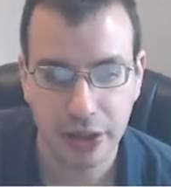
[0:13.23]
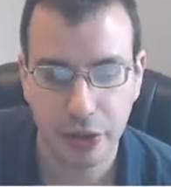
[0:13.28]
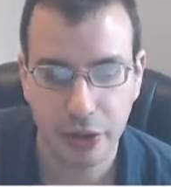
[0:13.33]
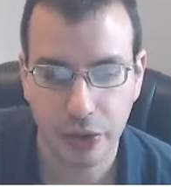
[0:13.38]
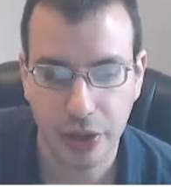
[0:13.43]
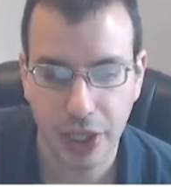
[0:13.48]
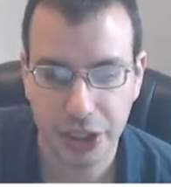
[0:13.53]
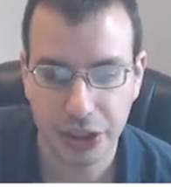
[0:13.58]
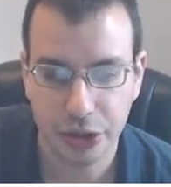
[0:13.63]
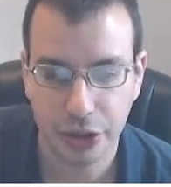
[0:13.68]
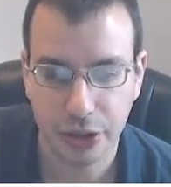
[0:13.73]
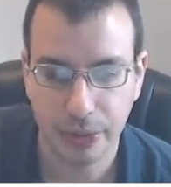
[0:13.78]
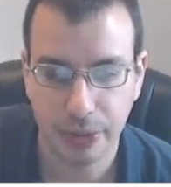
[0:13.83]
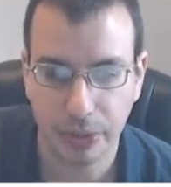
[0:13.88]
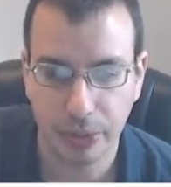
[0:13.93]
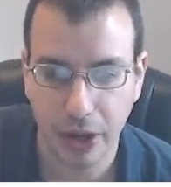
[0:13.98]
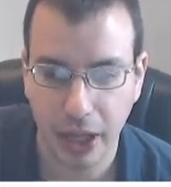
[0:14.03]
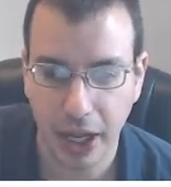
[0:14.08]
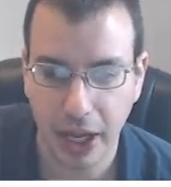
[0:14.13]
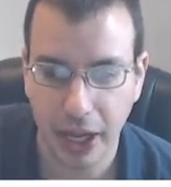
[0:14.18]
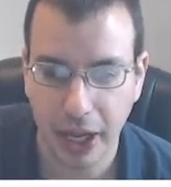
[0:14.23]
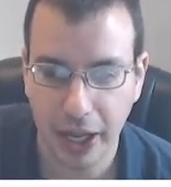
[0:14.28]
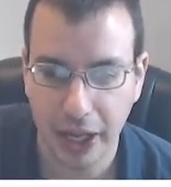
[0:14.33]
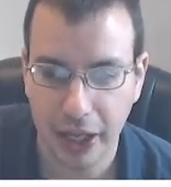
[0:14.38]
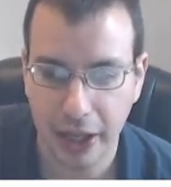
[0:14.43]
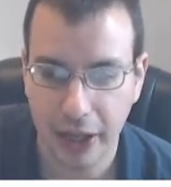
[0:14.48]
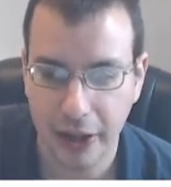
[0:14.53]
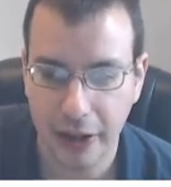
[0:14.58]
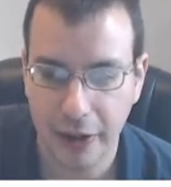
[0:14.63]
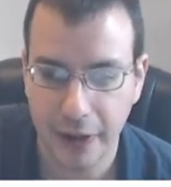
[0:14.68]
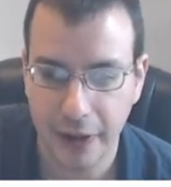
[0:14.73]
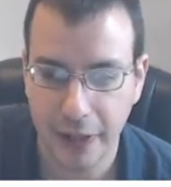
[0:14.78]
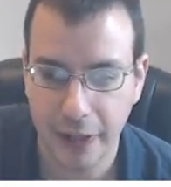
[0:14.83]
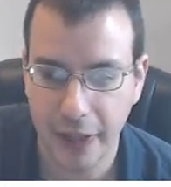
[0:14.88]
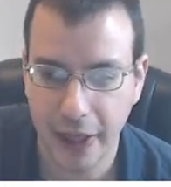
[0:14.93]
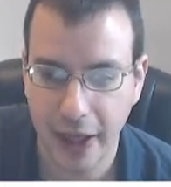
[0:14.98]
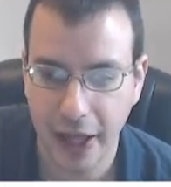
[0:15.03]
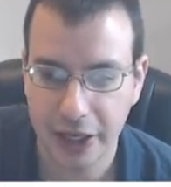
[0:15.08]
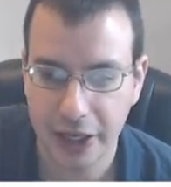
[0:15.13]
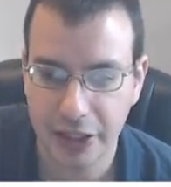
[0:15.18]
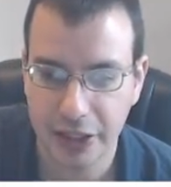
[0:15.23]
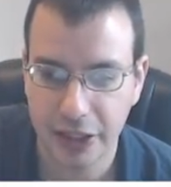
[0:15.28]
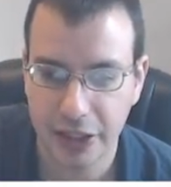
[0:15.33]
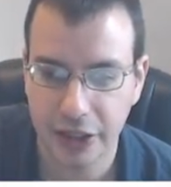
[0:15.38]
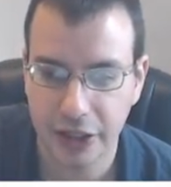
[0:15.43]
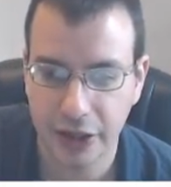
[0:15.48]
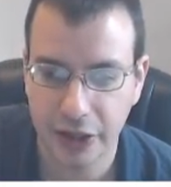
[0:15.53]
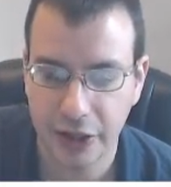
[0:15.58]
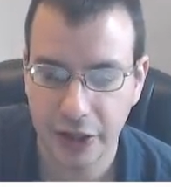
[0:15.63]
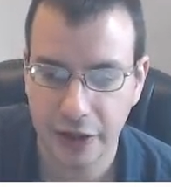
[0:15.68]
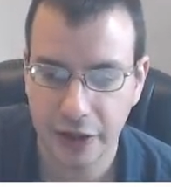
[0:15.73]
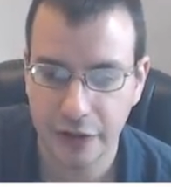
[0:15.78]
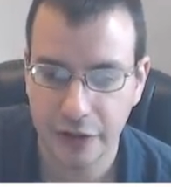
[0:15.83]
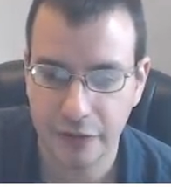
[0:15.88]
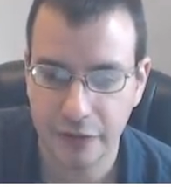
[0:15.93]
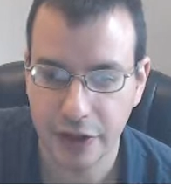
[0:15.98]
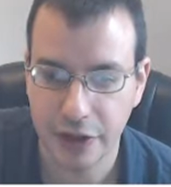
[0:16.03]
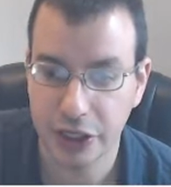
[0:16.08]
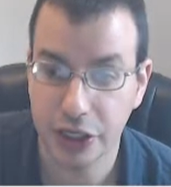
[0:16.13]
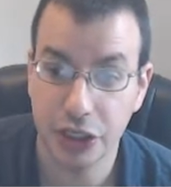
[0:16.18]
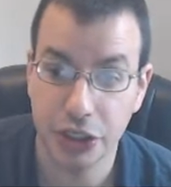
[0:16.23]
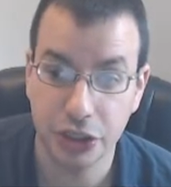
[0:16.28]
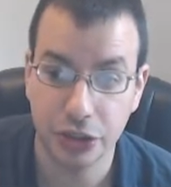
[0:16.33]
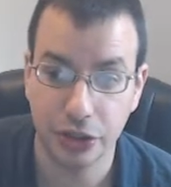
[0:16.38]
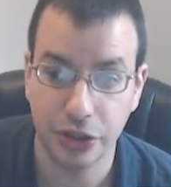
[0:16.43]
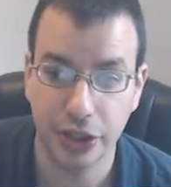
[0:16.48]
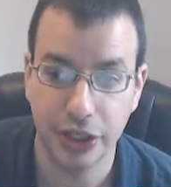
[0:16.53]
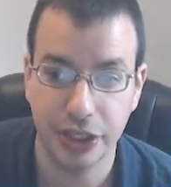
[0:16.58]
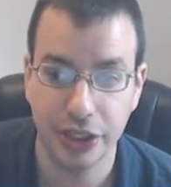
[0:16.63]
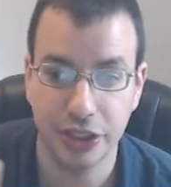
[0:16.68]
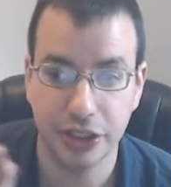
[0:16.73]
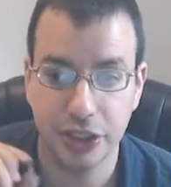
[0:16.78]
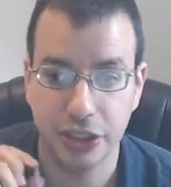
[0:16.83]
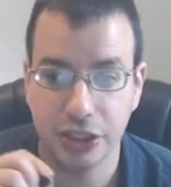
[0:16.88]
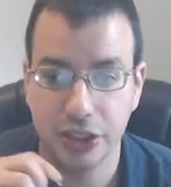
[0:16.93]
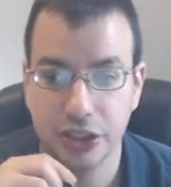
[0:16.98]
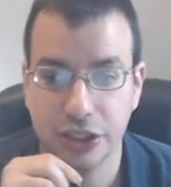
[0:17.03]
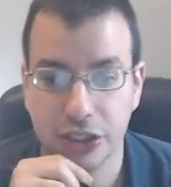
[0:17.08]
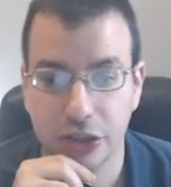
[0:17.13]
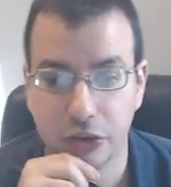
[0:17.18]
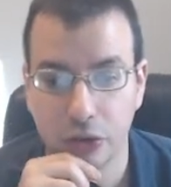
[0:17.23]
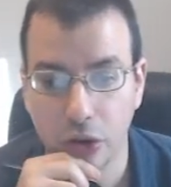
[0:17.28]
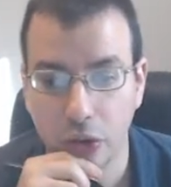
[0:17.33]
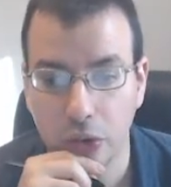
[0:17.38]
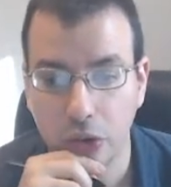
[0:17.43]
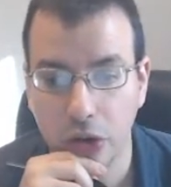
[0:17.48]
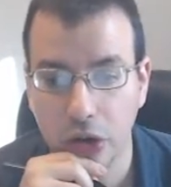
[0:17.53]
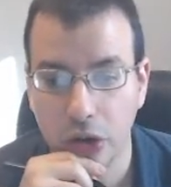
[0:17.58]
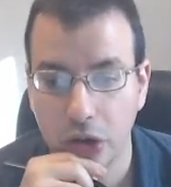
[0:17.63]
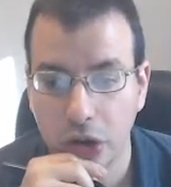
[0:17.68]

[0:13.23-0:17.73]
that's going to imply that the initial is 0.